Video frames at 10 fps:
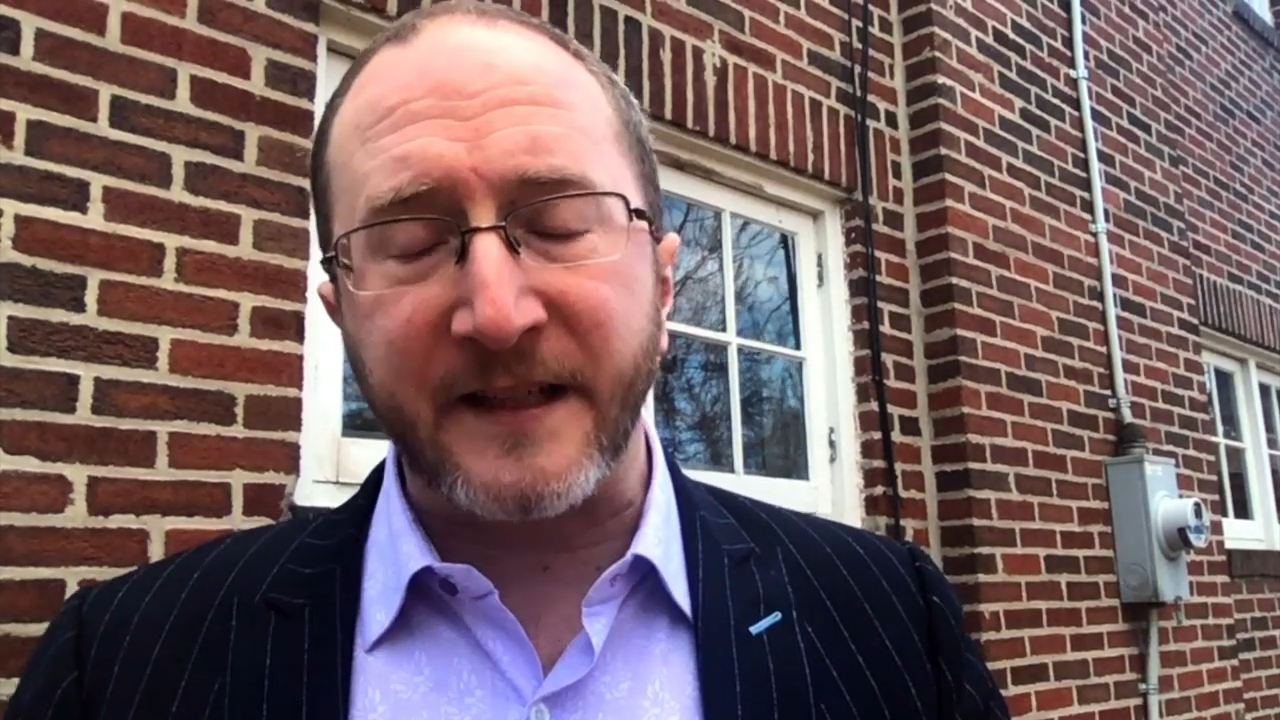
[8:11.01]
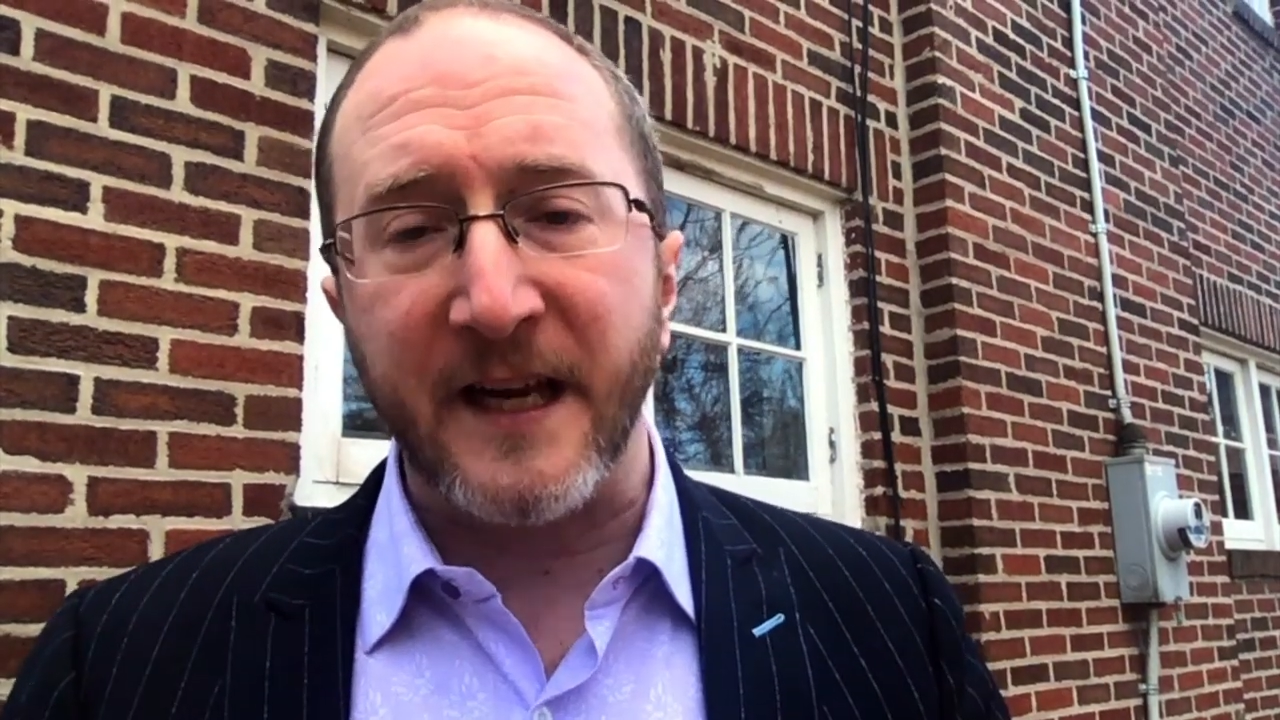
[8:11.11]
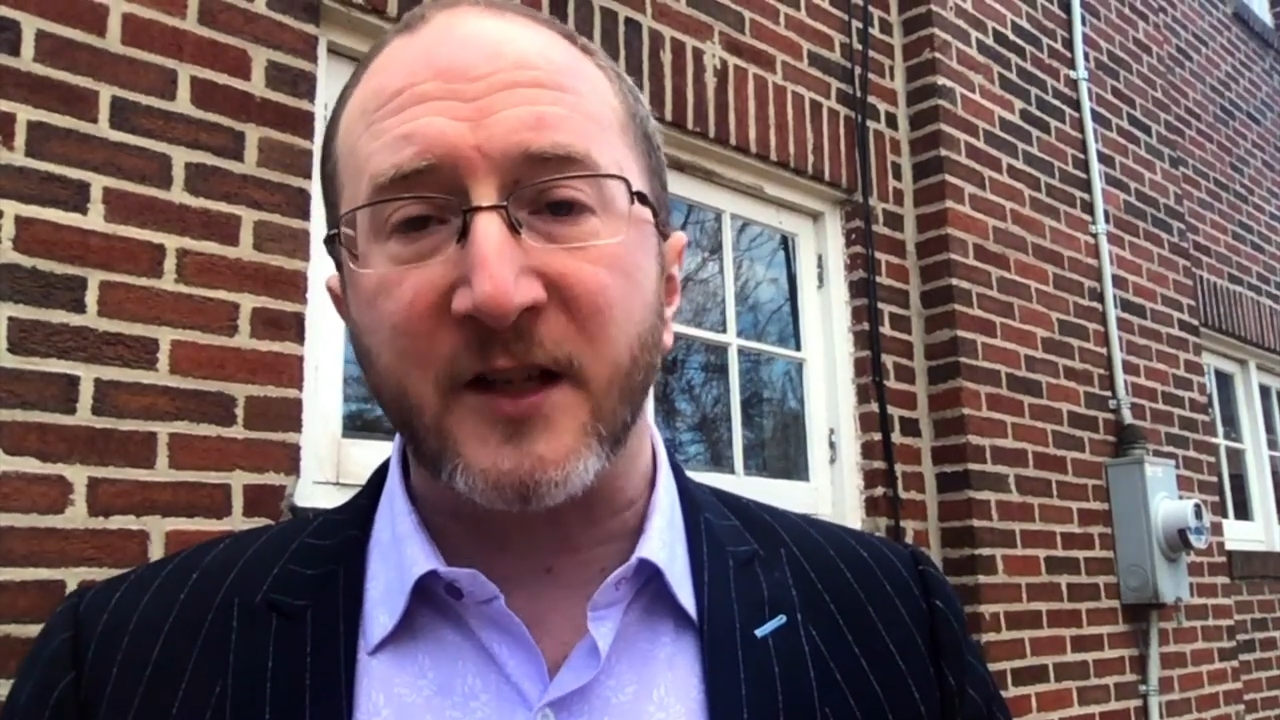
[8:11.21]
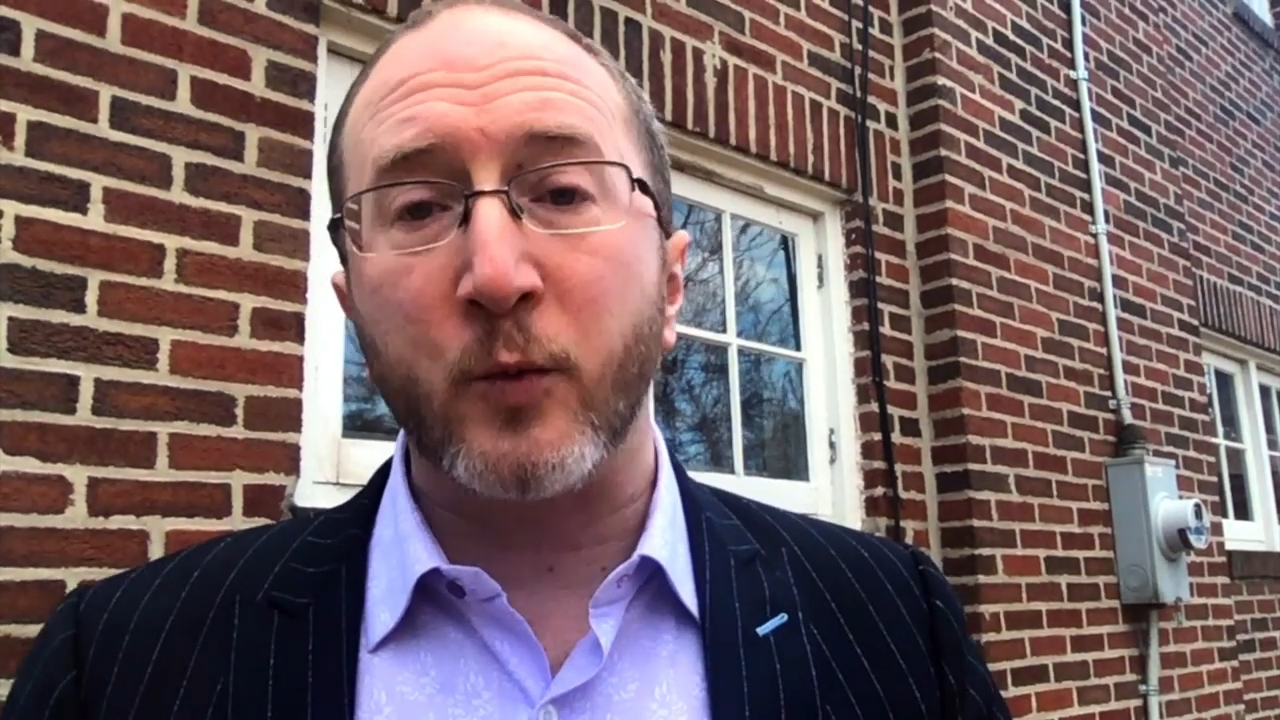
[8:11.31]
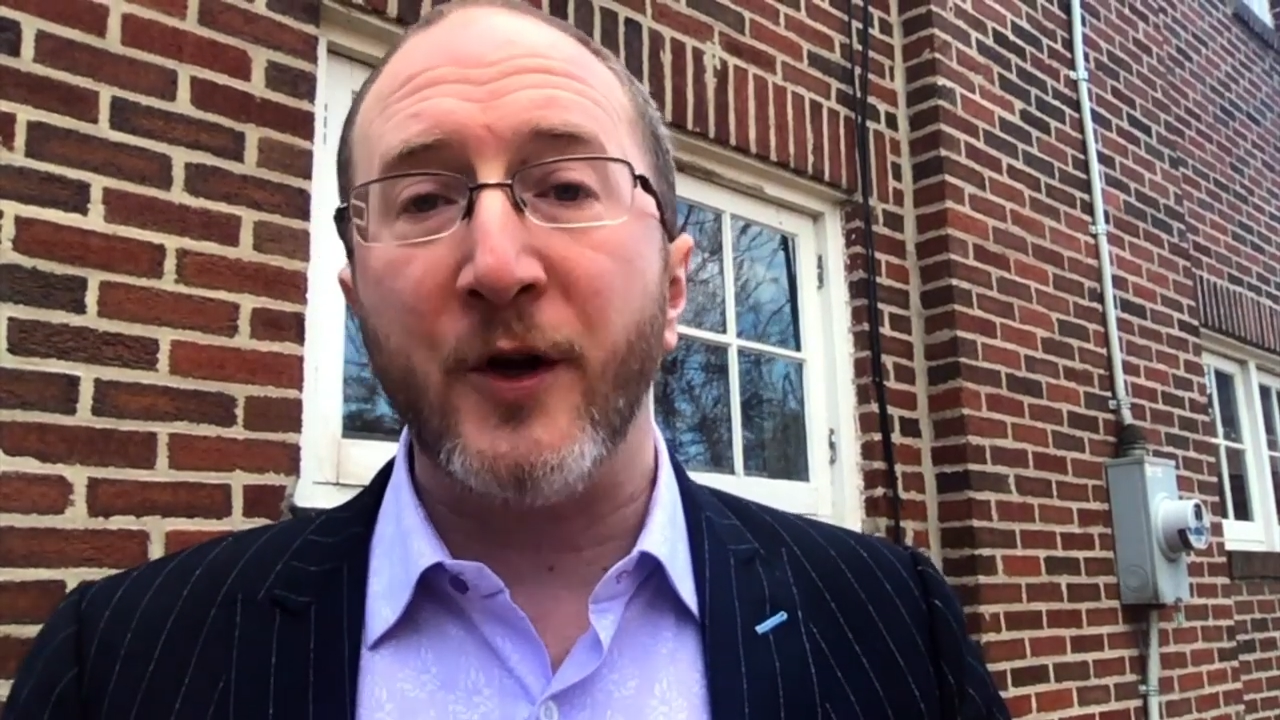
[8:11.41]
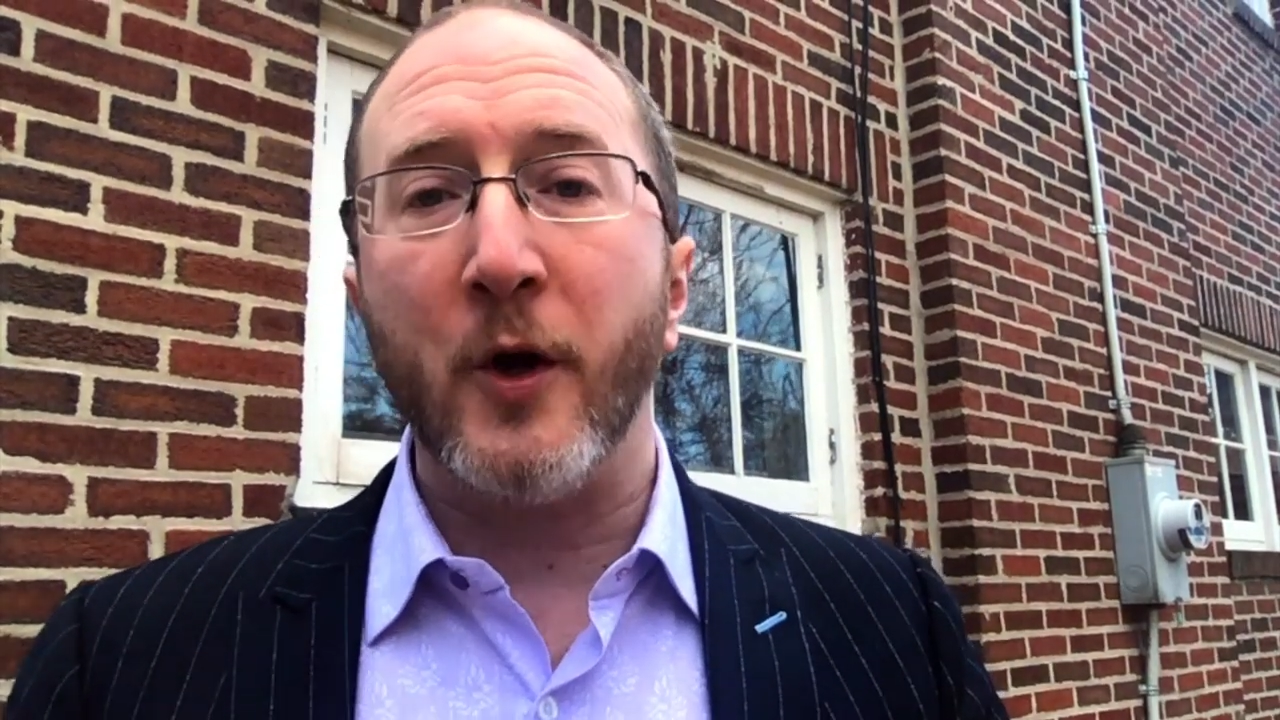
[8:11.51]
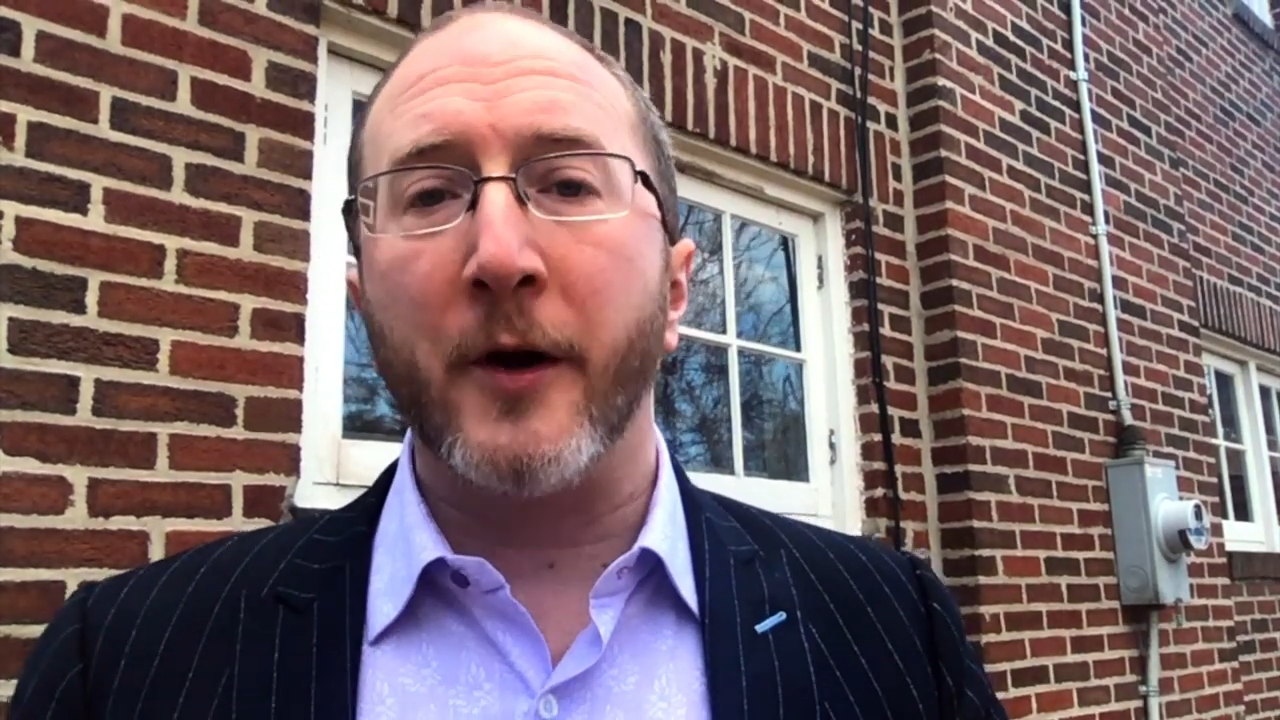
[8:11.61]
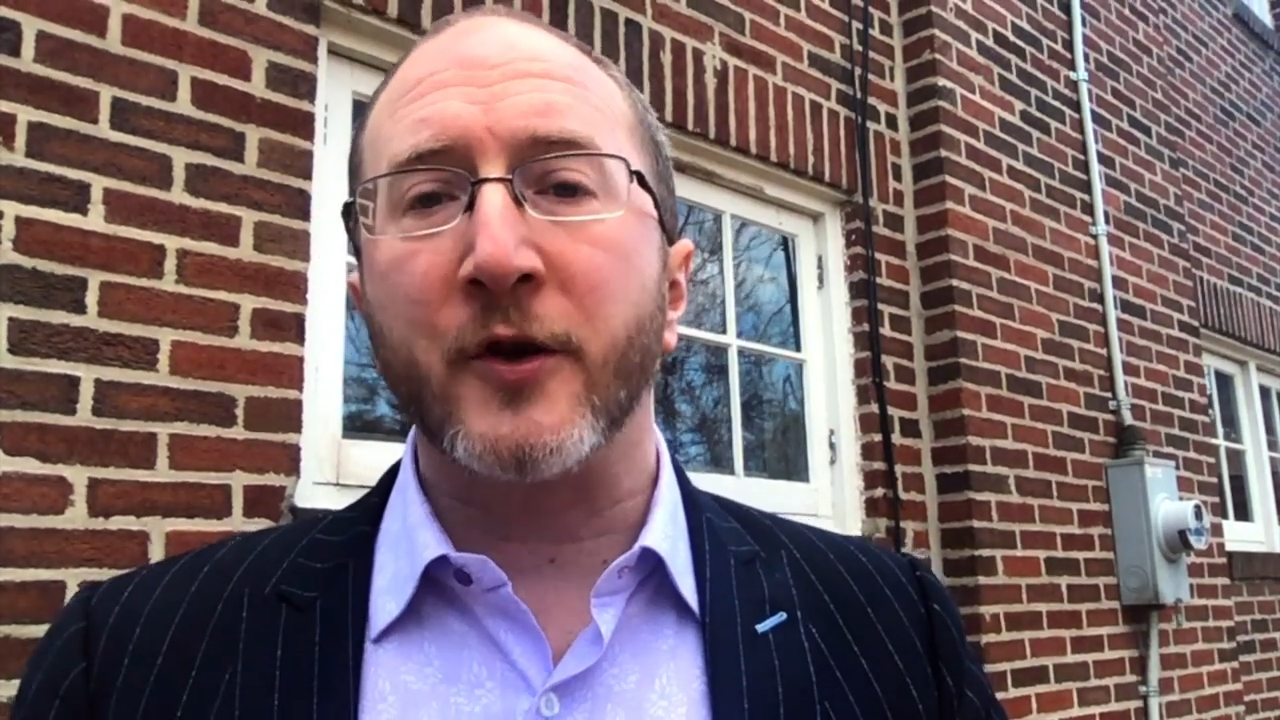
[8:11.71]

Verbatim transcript: sense when you